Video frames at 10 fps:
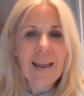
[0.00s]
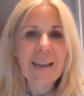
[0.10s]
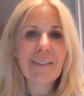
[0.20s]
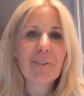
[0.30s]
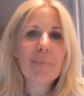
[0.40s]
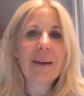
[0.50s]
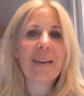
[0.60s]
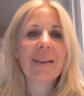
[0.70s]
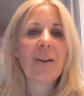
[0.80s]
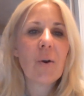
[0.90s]
Hi,
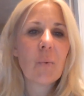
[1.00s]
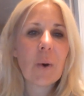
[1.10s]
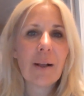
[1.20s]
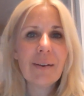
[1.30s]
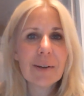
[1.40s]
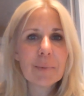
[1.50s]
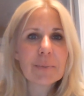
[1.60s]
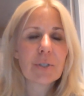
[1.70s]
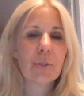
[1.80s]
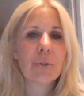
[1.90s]
everybody.
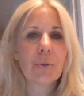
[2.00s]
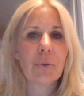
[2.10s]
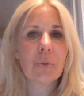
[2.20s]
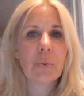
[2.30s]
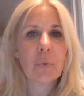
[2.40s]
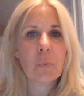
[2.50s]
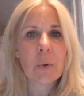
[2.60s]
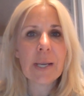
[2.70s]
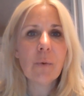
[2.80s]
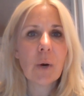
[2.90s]
Welcome to
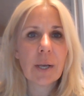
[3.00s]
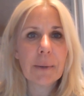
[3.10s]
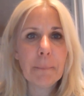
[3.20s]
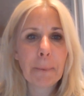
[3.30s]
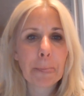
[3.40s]
week one,